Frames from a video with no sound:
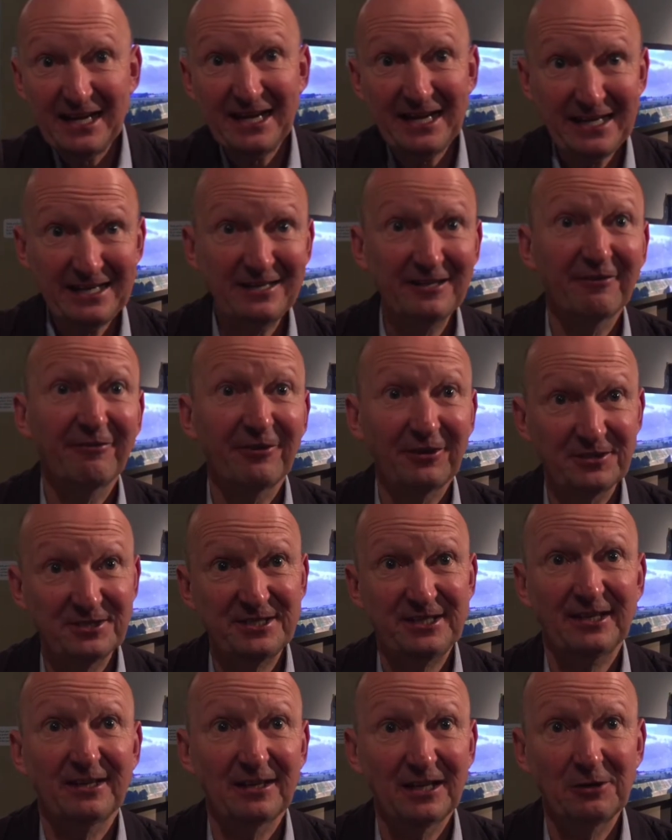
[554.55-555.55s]
in the
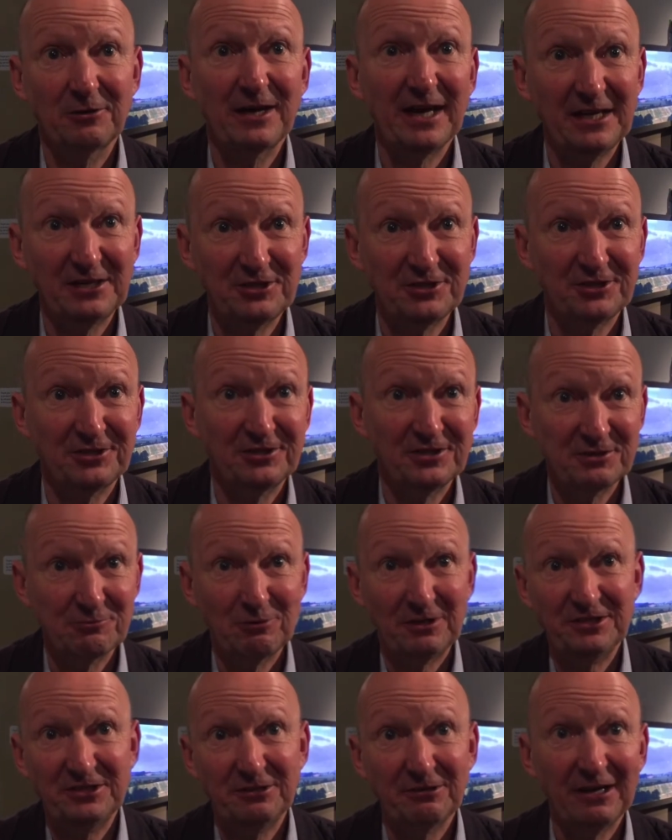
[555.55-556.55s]
frontier locations when you